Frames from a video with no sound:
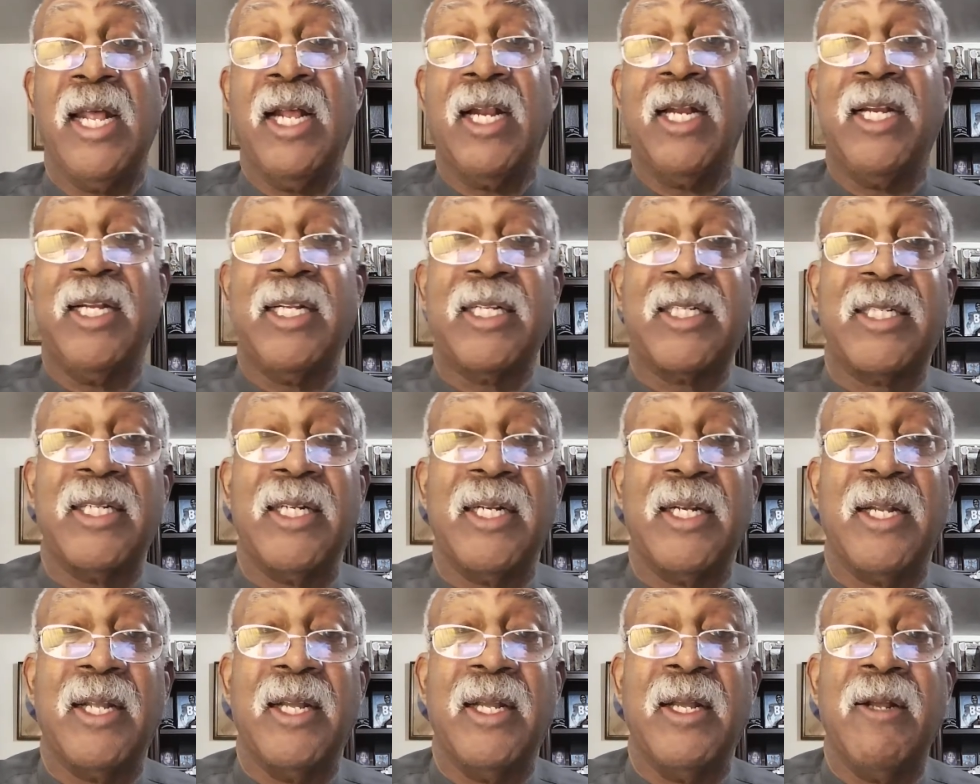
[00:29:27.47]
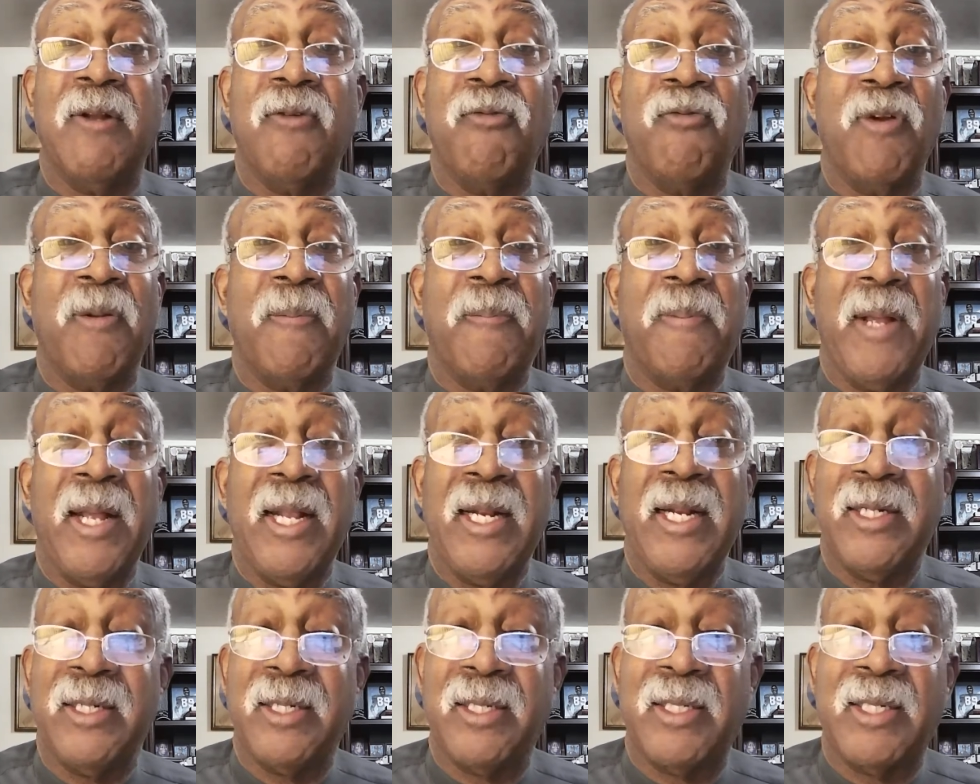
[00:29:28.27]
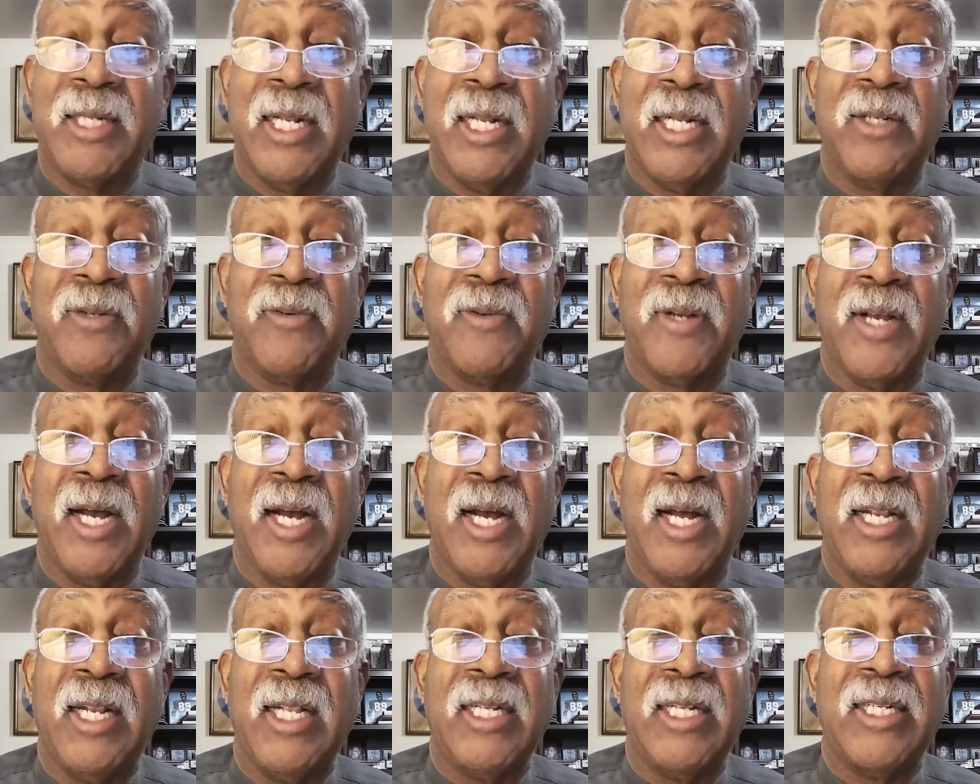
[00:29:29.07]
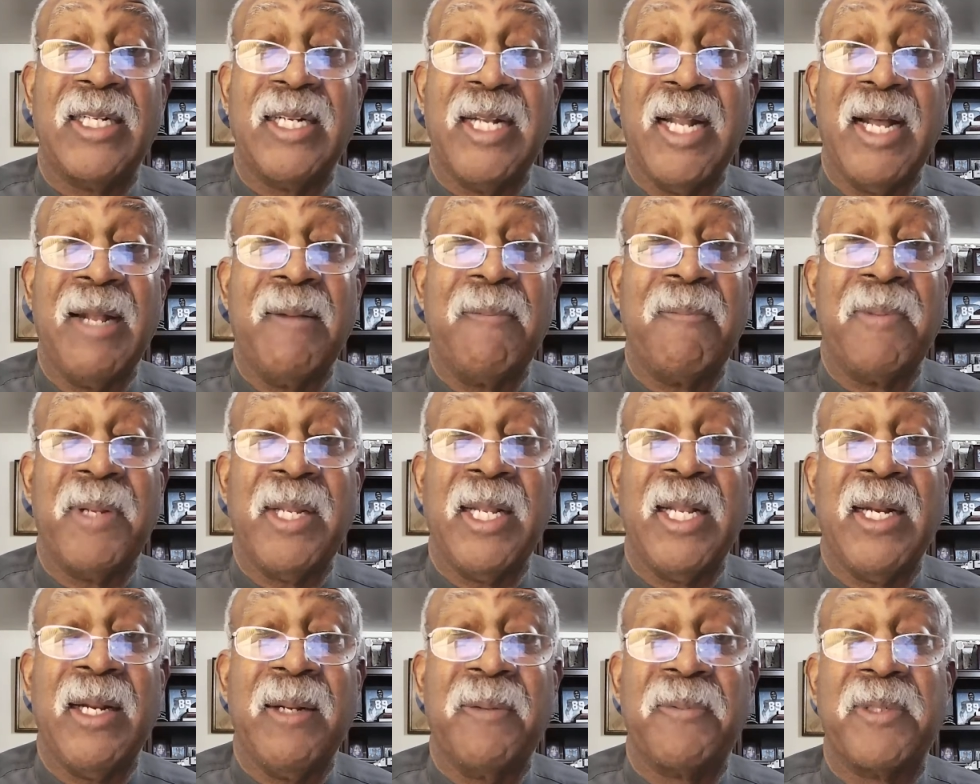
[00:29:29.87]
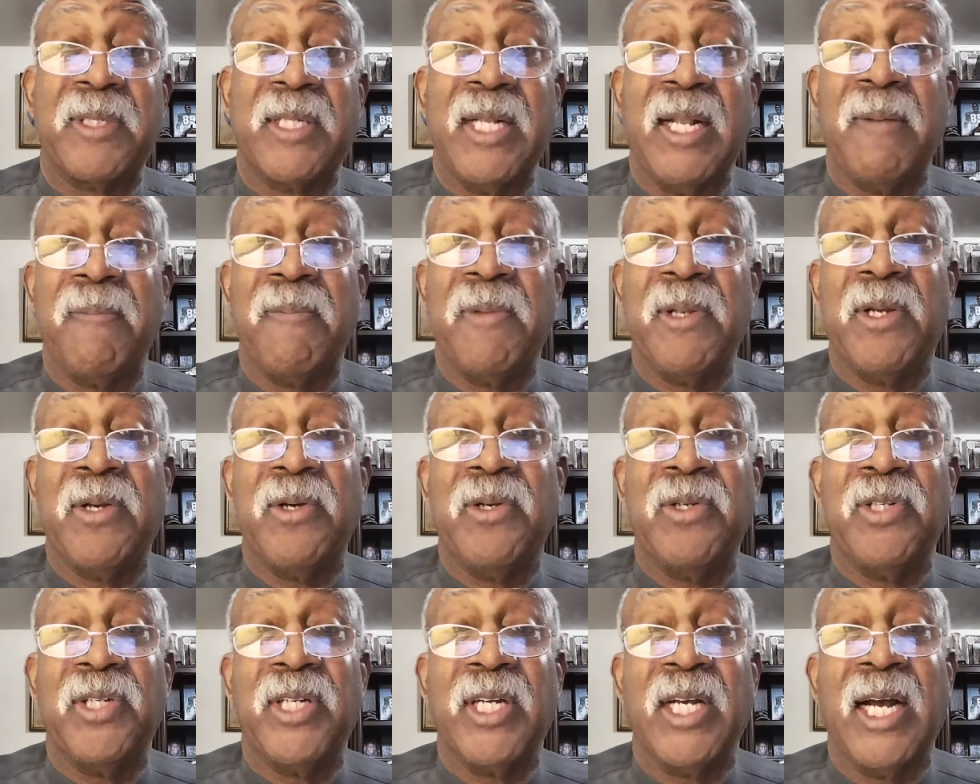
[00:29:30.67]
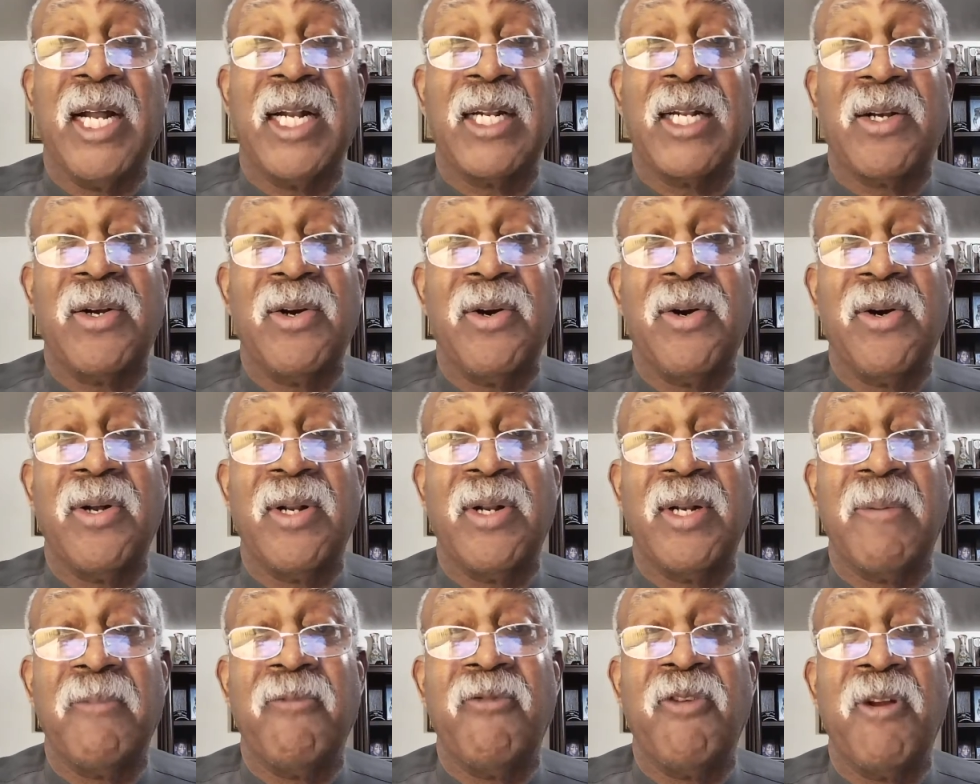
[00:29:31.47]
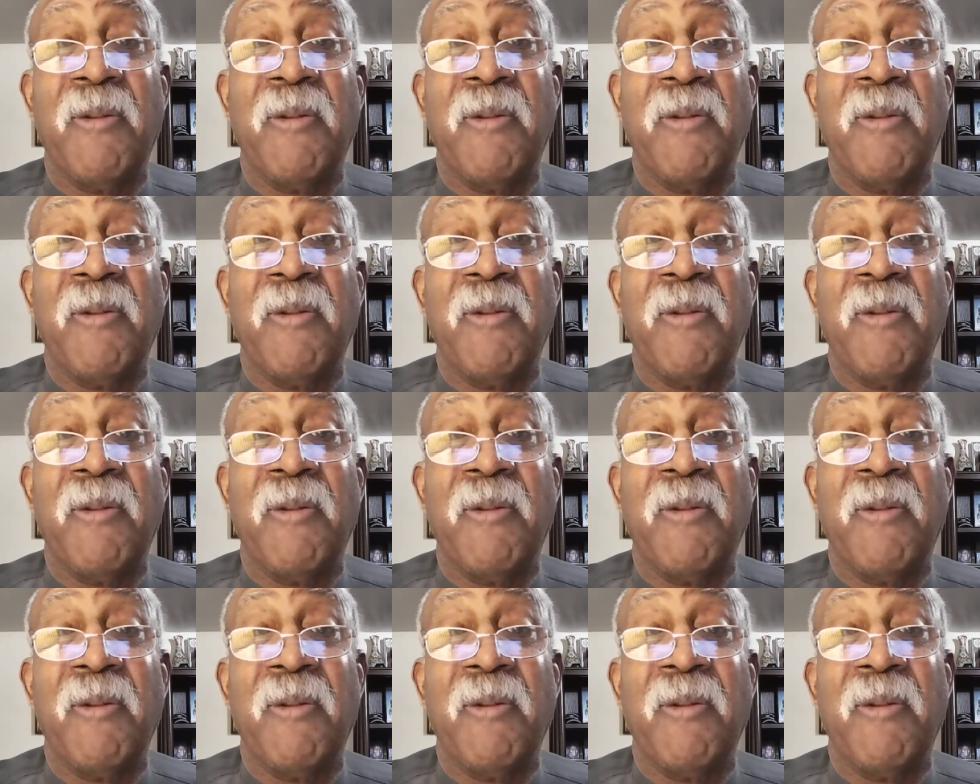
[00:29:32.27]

Now listen, repenting, saints of God, is not being upset because you got caught.